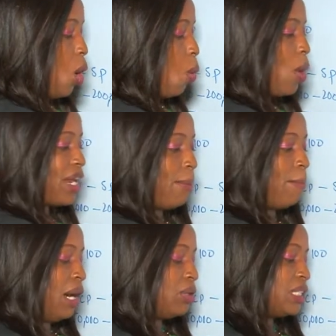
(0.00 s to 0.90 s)
what
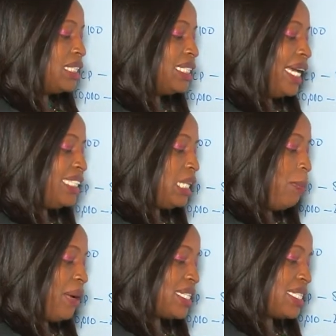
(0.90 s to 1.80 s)
about
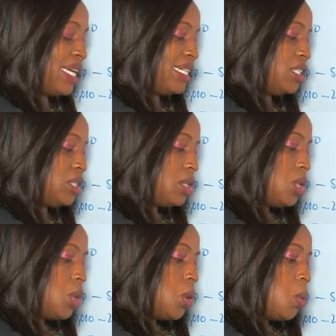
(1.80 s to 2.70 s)
90%,
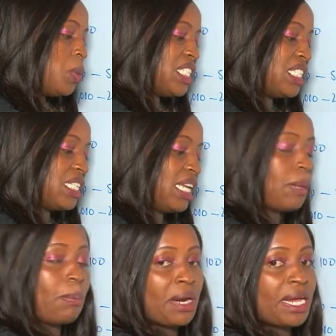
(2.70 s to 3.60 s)
which is the
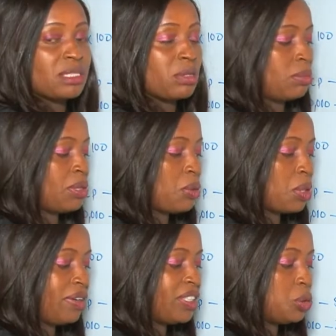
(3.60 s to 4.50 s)
selling price, will be
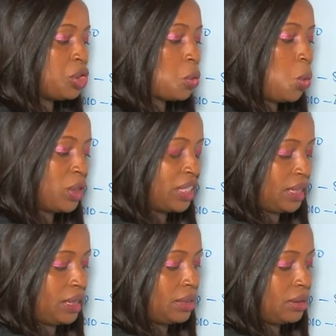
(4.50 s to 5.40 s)
equivalent to which
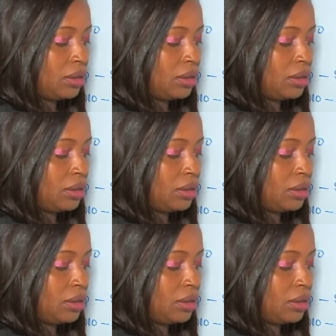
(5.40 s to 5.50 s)
quantity?